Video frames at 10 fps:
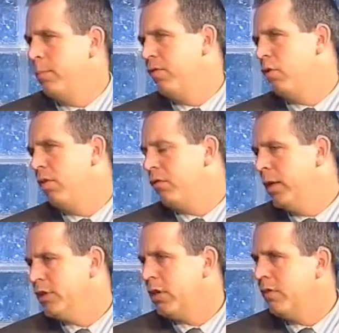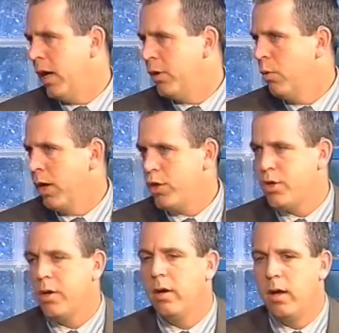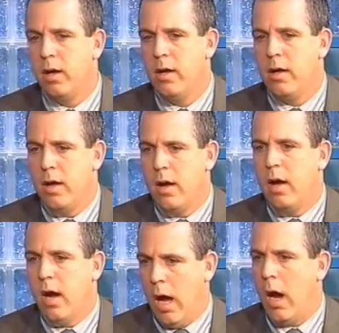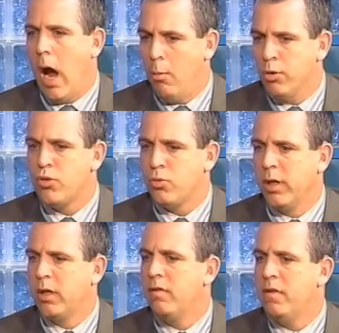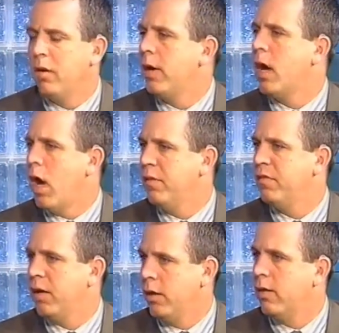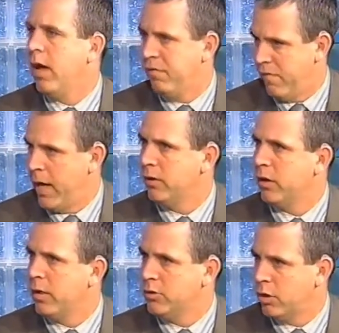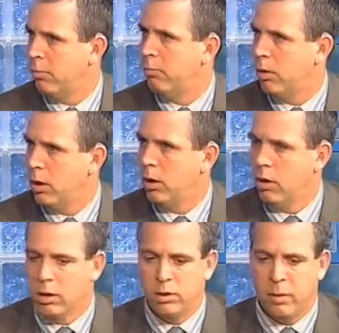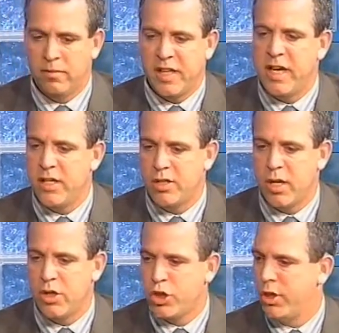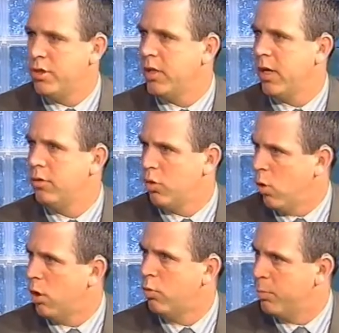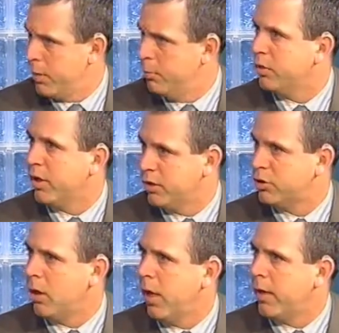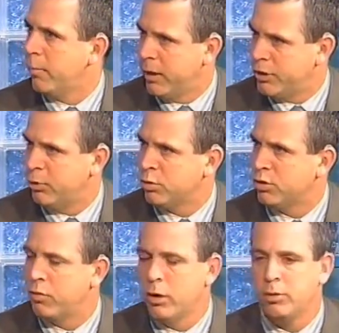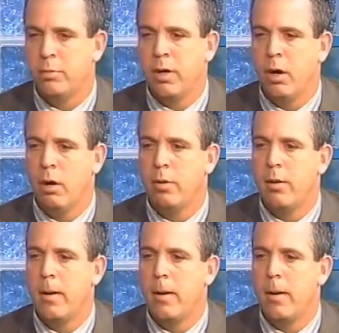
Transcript: before a forensic evaluation, I, I, was really very confident that finally some, some of the he said, she said talk would be put to the side and my children's mm -hmm. voice would be heard.